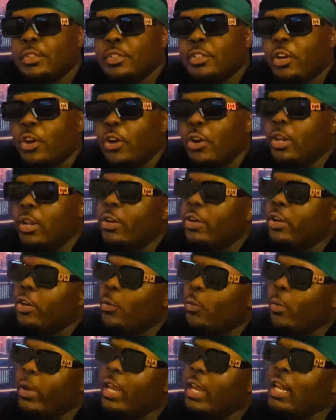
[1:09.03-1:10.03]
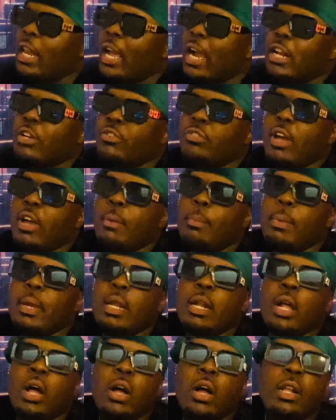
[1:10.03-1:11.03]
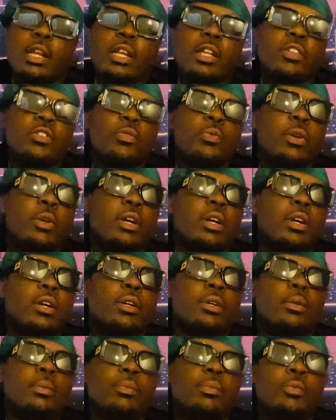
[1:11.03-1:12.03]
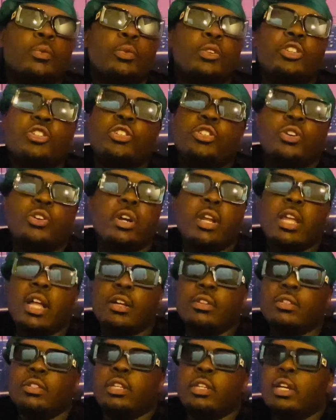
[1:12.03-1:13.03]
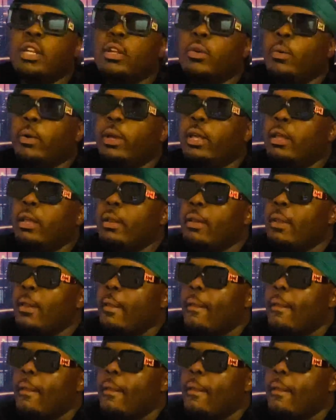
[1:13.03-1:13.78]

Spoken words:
earlier in the week, like, I tried being honest with one shorty I was dealing with,